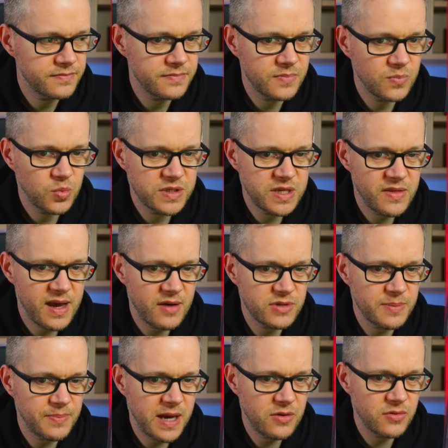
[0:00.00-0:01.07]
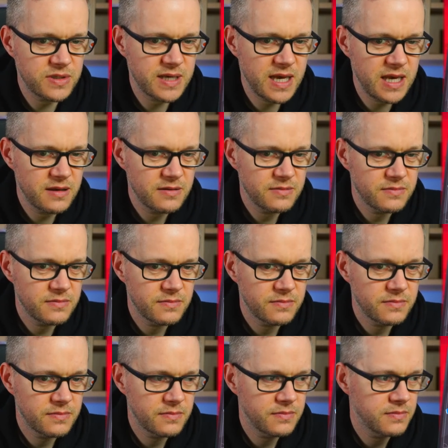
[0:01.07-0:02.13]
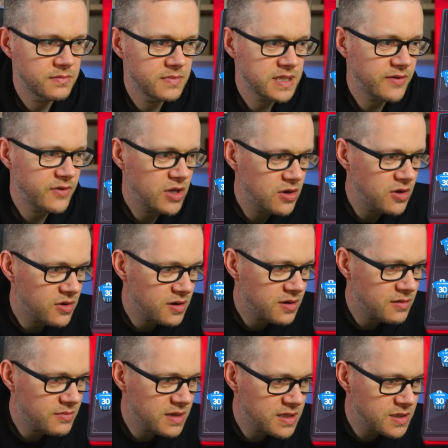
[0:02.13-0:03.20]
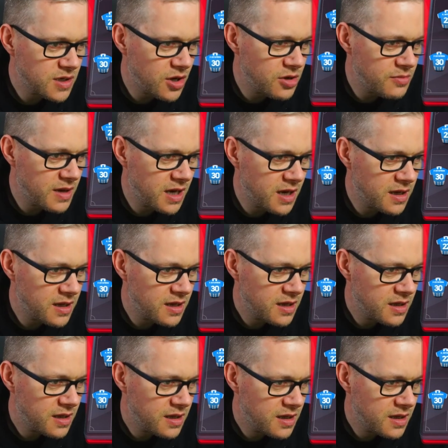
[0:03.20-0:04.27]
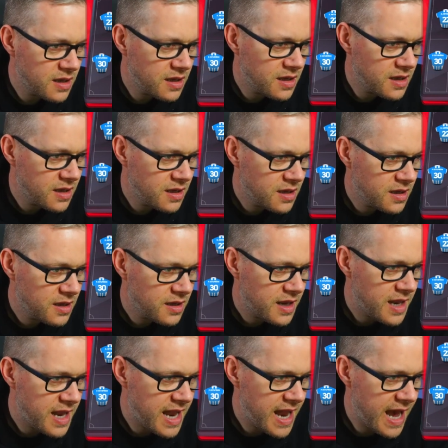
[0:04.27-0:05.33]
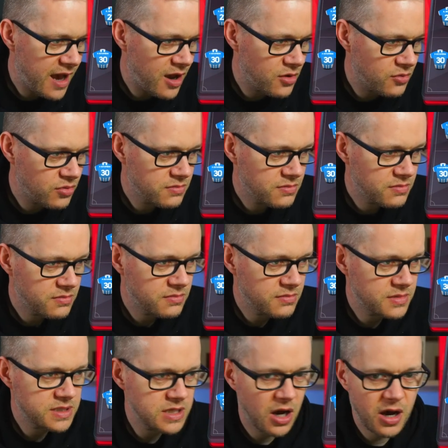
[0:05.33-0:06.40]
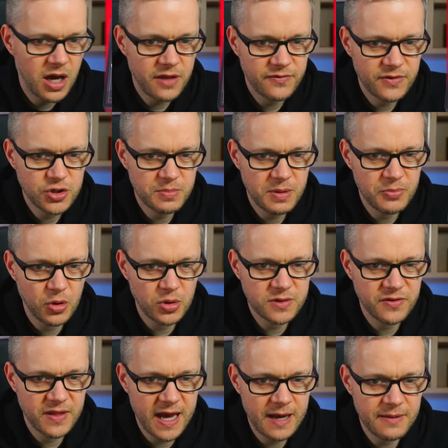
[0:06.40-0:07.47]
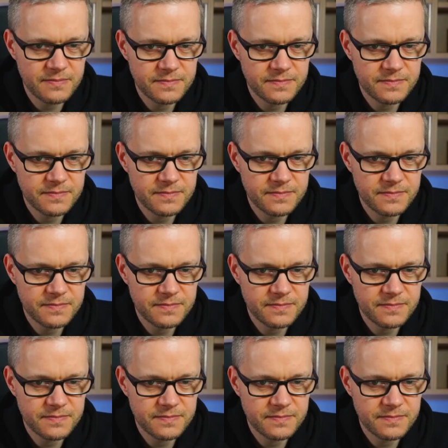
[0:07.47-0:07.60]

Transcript: Do you think that was a penalty? Let's have a look. Mitoma. No. Dive. Should be booked for that.